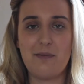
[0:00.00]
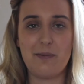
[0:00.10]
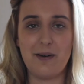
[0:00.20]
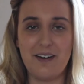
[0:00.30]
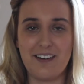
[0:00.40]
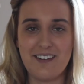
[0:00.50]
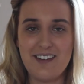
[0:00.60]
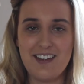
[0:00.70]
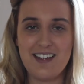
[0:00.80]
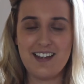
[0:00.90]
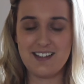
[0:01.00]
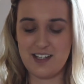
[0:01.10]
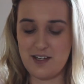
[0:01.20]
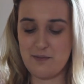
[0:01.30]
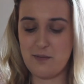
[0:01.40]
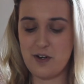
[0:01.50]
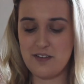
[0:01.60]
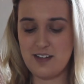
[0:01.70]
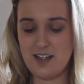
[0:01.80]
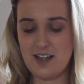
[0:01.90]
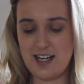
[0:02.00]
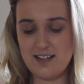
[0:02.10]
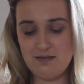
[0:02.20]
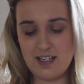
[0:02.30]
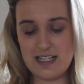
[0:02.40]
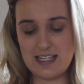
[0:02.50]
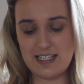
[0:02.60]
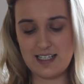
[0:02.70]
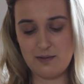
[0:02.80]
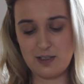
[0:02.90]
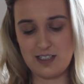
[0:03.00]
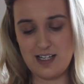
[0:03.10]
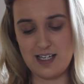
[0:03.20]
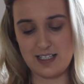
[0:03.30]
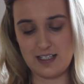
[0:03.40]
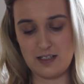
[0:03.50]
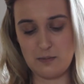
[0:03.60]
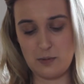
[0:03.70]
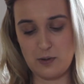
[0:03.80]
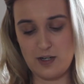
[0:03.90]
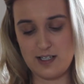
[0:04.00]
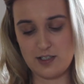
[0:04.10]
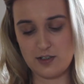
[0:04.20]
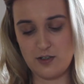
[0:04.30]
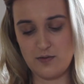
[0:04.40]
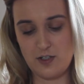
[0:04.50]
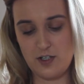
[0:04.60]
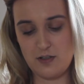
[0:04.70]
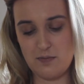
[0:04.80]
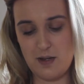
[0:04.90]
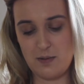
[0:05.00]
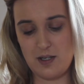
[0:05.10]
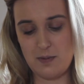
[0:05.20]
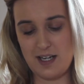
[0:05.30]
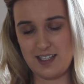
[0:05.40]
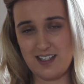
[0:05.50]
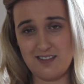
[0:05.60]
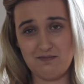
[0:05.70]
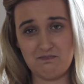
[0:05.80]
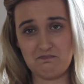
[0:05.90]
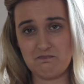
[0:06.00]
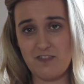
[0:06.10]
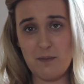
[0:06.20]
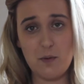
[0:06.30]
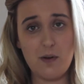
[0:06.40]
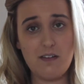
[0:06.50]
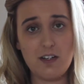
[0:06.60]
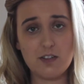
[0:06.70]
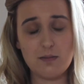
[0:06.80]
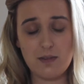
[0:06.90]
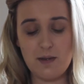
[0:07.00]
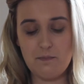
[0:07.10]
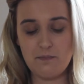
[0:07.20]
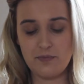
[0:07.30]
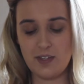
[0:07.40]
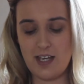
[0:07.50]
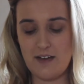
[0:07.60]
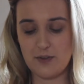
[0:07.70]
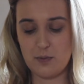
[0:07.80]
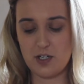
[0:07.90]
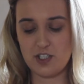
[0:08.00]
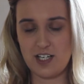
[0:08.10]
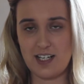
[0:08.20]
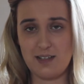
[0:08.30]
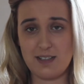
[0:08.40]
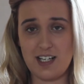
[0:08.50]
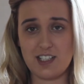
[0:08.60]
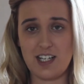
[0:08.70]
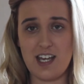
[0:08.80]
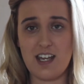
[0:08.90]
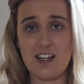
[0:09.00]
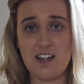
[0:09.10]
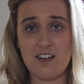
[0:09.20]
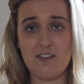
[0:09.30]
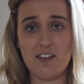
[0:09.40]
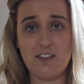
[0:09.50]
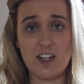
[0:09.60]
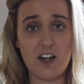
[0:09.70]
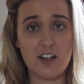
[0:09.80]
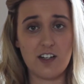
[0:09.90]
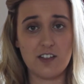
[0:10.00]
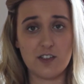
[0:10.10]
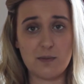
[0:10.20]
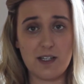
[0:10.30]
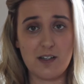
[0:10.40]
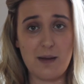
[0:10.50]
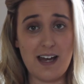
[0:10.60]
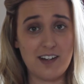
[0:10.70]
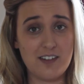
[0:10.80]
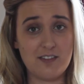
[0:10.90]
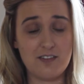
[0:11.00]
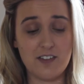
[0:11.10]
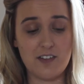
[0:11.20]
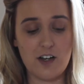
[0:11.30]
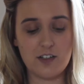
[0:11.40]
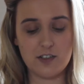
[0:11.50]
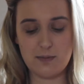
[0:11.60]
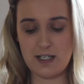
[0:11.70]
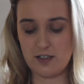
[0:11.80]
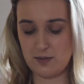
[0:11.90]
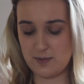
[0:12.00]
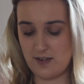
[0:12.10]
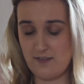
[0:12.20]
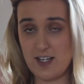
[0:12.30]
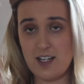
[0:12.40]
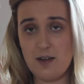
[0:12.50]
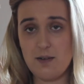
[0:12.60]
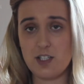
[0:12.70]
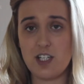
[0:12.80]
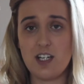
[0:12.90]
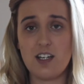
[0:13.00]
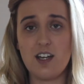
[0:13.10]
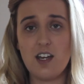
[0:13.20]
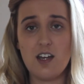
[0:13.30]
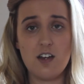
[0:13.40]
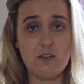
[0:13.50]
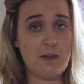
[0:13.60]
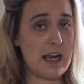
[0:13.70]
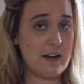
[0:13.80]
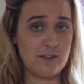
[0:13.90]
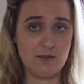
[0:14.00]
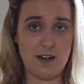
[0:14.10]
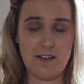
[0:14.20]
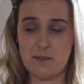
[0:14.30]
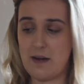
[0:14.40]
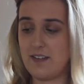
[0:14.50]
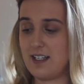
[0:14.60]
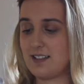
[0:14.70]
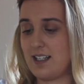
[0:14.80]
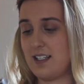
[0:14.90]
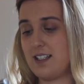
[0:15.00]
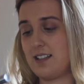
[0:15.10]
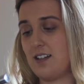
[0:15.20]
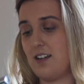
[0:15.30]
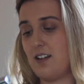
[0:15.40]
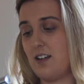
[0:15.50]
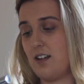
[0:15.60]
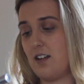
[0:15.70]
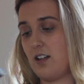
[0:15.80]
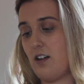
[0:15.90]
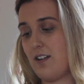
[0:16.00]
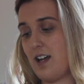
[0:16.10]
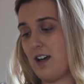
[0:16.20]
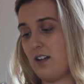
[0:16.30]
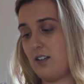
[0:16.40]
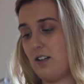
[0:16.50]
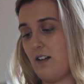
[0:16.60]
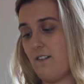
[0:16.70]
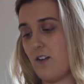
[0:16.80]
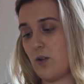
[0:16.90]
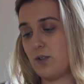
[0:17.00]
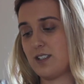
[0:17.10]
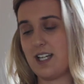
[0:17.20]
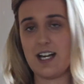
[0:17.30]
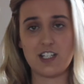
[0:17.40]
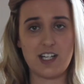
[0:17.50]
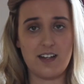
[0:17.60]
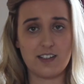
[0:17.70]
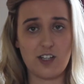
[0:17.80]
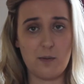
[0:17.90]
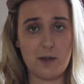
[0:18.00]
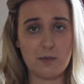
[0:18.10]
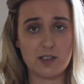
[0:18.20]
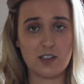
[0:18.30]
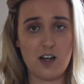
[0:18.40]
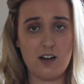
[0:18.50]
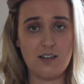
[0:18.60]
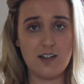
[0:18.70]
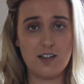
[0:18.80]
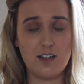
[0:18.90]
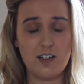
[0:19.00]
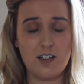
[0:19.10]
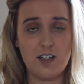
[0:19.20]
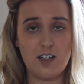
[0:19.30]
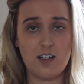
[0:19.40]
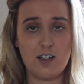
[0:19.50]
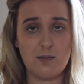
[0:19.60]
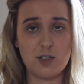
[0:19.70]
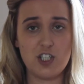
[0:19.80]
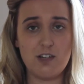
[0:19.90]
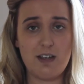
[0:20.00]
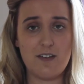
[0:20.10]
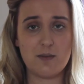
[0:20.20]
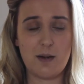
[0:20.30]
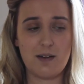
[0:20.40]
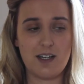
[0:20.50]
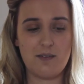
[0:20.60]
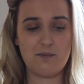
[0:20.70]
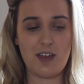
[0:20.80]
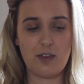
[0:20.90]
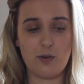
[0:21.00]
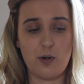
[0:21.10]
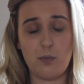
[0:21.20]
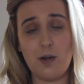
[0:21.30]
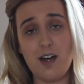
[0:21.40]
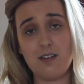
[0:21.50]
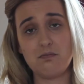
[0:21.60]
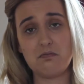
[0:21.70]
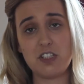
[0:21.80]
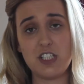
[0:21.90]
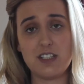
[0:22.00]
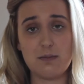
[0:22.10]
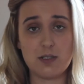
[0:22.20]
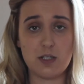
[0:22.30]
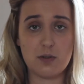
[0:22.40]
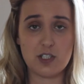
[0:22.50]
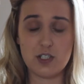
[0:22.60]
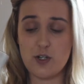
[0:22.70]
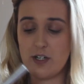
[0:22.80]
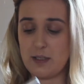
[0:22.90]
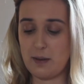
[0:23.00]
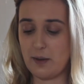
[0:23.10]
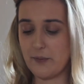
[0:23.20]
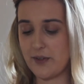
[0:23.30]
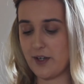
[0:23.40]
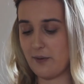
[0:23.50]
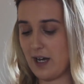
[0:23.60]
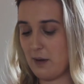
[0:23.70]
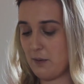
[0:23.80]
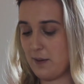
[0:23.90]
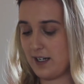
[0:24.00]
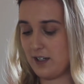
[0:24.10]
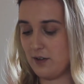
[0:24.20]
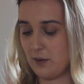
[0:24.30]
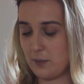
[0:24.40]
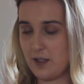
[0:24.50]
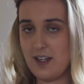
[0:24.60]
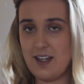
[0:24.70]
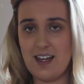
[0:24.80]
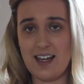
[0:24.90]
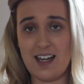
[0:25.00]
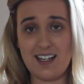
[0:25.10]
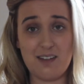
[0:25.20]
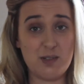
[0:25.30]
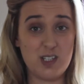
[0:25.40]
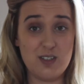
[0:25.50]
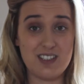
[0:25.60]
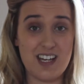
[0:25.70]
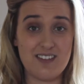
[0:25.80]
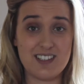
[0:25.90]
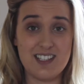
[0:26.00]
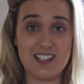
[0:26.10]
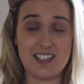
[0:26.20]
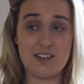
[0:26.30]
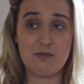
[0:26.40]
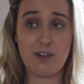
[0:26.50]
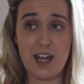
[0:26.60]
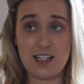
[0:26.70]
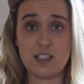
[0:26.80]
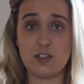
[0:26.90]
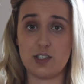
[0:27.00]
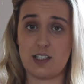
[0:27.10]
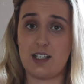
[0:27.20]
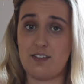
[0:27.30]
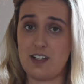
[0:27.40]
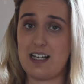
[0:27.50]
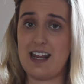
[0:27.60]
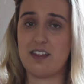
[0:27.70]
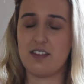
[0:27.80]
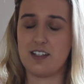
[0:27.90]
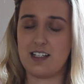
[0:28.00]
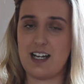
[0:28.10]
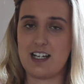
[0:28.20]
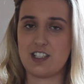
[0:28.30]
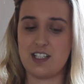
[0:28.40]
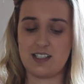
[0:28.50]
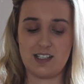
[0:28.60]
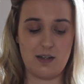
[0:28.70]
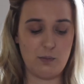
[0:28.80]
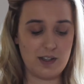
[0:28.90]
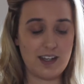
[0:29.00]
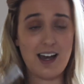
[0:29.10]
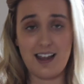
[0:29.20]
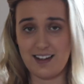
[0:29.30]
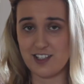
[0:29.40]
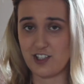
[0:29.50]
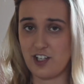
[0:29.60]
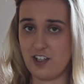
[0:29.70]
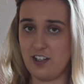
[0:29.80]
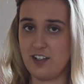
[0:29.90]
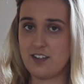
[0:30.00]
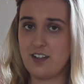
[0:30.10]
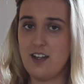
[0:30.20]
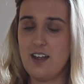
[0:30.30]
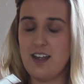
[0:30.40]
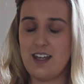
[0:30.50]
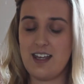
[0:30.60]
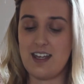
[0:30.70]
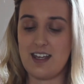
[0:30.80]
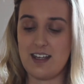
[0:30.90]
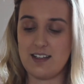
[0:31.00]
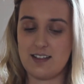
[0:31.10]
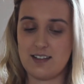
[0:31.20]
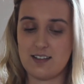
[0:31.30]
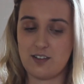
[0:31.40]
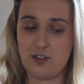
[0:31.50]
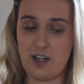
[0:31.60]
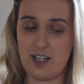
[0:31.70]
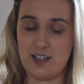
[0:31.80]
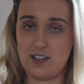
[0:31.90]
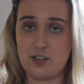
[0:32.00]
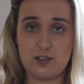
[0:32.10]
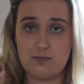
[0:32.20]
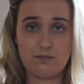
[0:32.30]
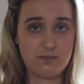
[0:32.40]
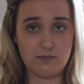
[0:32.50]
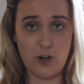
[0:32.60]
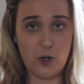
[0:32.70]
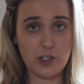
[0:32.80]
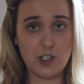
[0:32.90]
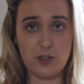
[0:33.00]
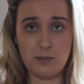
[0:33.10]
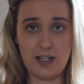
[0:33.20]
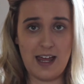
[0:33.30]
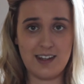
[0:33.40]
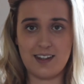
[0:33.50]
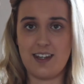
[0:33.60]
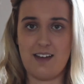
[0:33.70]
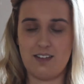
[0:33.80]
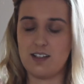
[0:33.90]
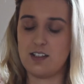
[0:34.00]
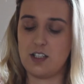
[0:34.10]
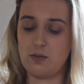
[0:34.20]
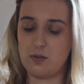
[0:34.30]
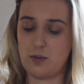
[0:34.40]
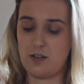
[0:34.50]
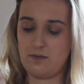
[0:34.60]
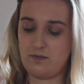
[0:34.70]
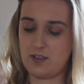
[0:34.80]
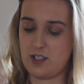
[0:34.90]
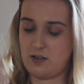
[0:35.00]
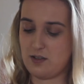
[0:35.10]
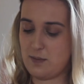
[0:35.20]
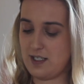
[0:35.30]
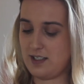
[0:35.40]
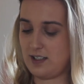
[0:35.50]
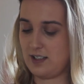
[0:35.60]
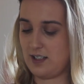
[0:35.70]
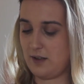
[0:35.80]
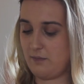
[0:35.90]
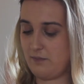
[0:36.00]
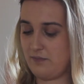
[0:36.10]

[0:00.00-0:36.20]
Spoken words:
But one that I didn't really think I would like, but I discovered maybe back in February or something after watching, it was actually a Viviana Does Makeup, Anna from Viviana Does Makeup's video, and she raved and raved about this, and it is the L'Oreal False Lash Telescopic Mascara. So she raved about it. I thought, well, she seems to know what she's talking about, so I will pick it up. And I've been using it ever since. It really does give you lengthened lashes, and then with the eyelash curlers, it's great. It just volume, length, everything that you would want. So it's basically